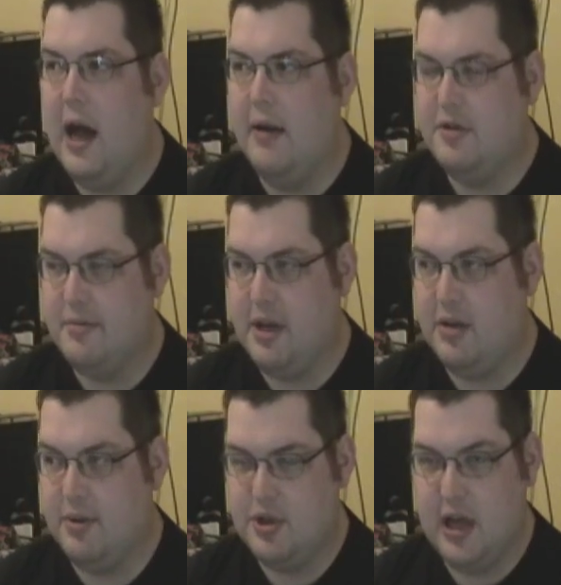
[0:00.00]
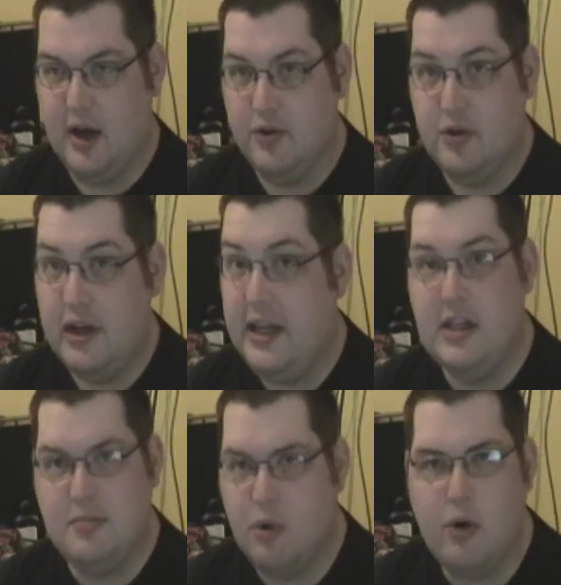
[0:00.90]
to make him a challenge.
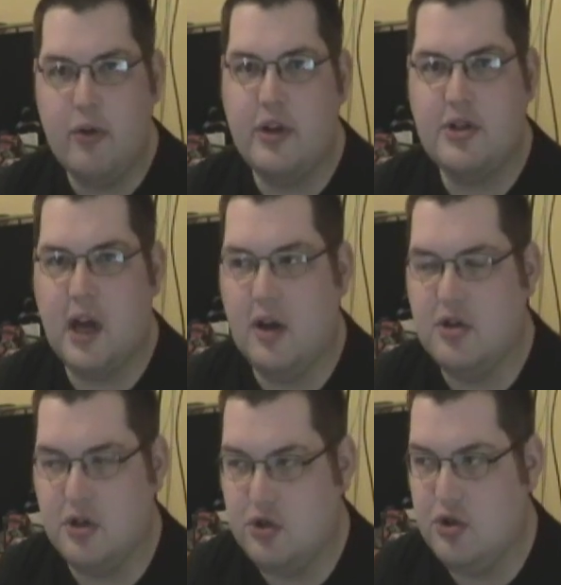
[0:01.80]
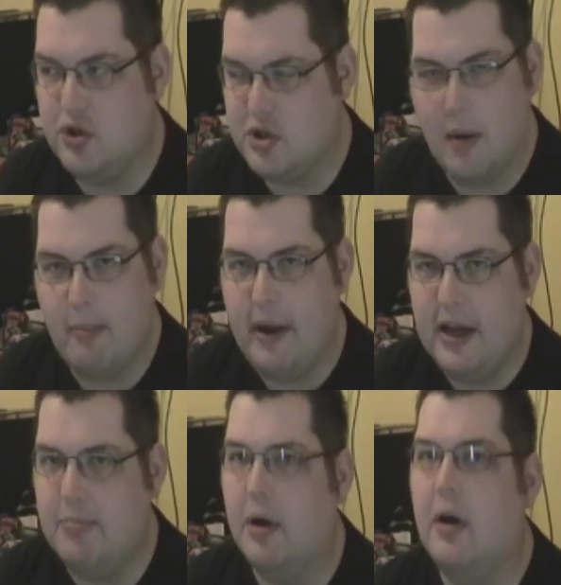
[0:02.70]
He's more than a challenge just on
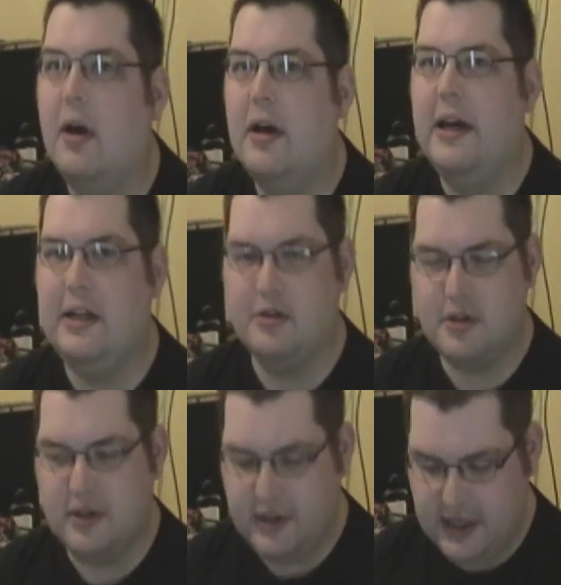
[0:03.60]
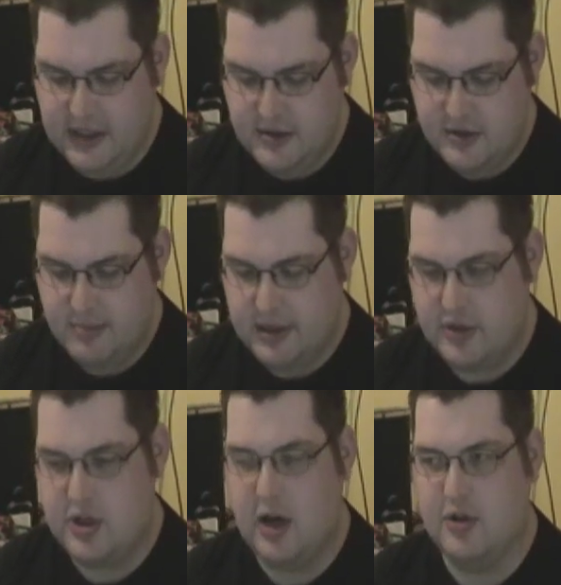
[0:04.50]
paper. He doesn't need to be
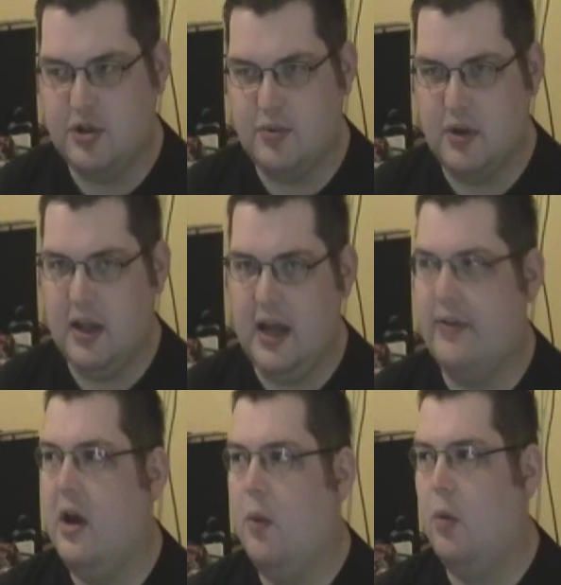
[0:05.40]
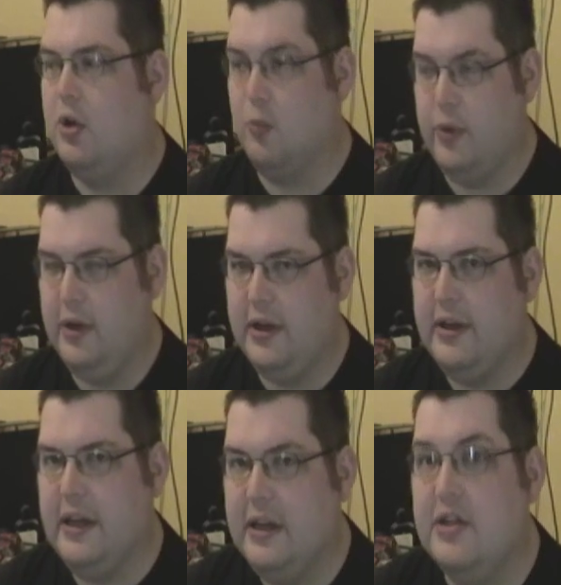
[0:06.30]
a challenge in real life. What you really
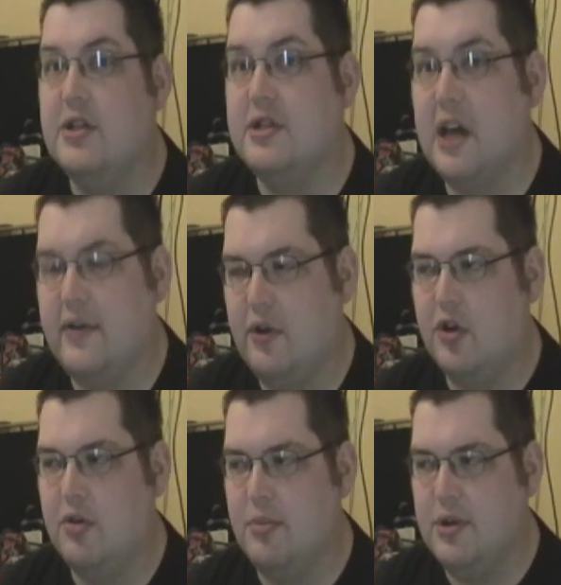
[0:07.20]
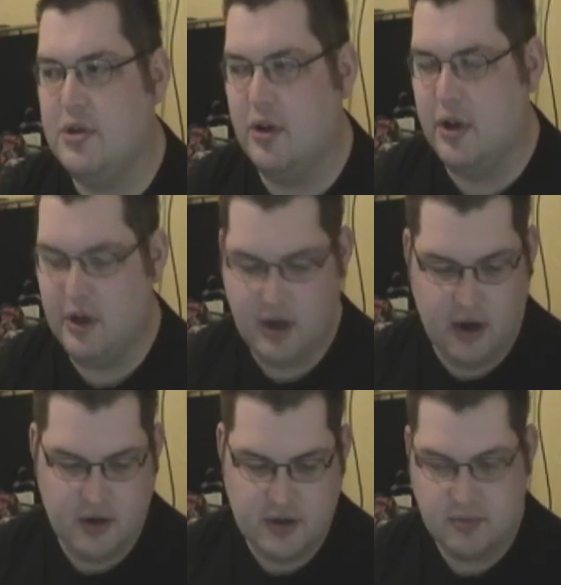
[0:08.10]
need is a set of documents or
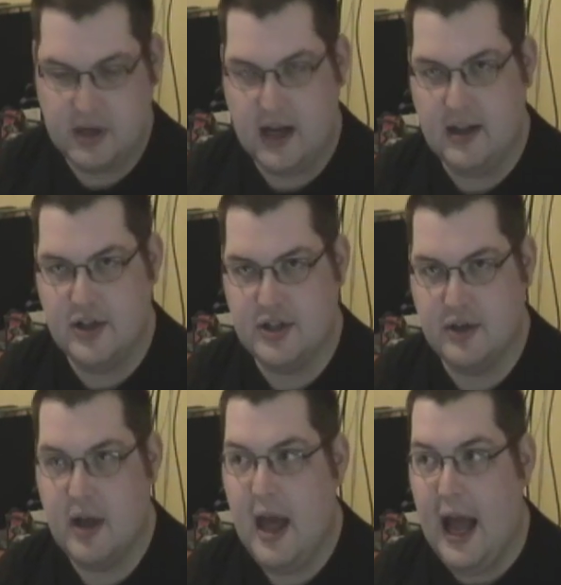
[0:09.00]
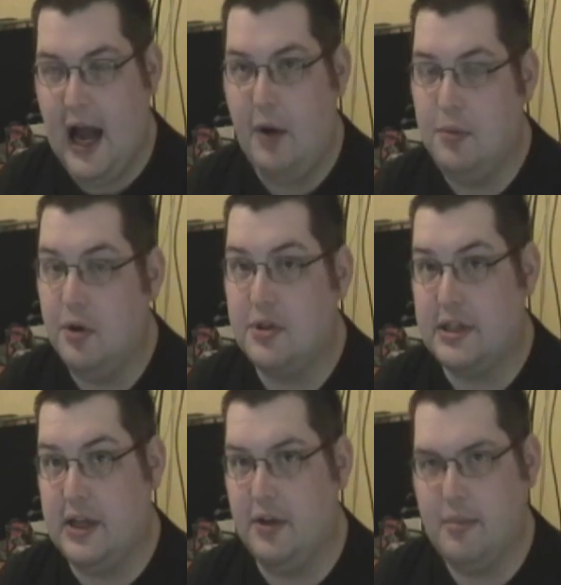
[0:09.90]
some guidelines to tell you how not
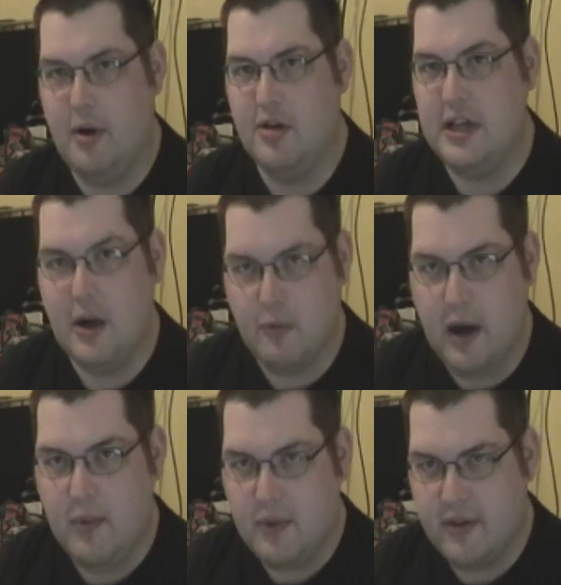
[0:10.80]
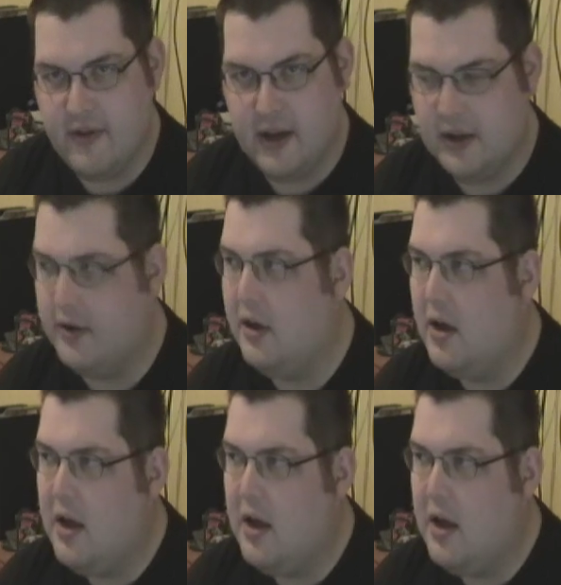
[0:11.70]
to kill the party outright with the fella.